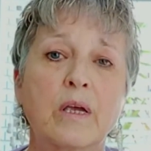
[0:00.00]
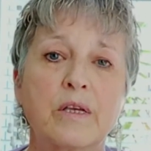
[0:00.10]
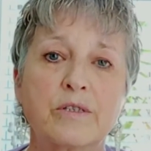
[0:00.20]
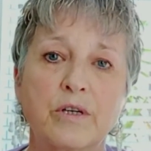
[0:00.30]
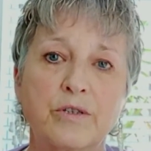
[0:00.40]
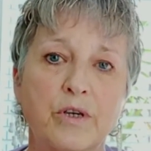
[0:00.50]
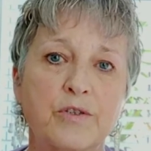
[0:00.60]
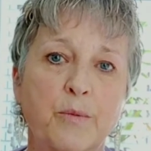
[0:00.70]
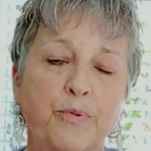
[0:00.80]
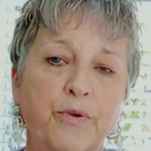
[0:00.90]
such as
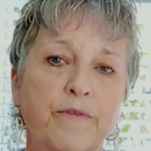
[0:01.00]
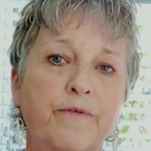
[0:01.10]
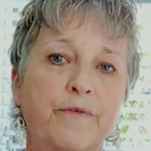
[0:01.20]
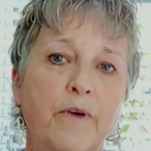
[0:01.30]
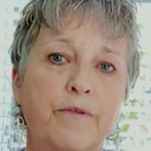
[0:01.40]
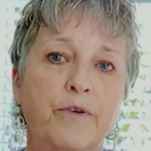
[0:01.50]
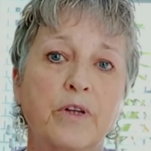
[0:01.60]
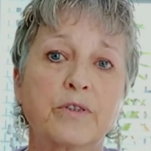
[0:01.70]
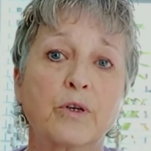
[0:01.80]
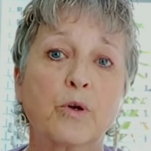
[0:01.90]
the
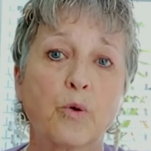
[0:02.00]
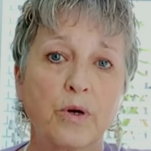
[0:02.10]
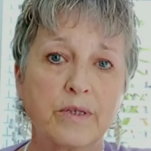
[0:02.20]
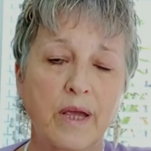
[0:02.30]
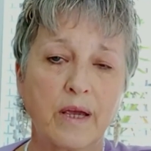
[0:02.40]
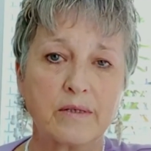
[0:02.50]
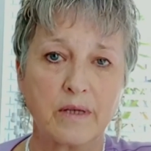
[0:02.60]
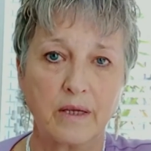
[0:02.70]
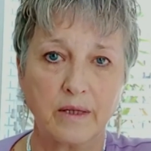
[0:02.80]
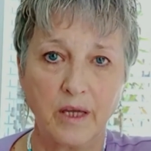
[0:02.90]
prefrontal cortex
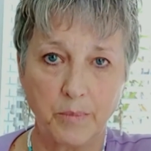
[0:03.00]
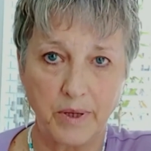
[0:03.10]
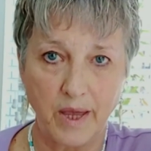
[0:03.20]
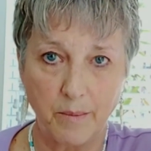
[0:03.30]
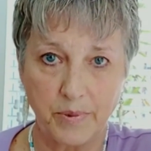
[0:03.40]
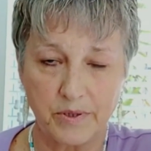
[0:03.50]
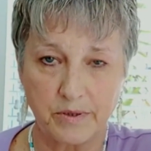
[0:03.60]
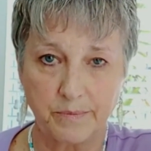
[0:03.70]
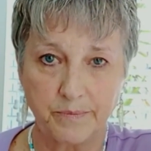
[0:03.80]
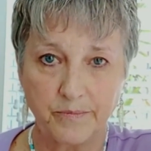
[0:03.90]
and the hippocampus.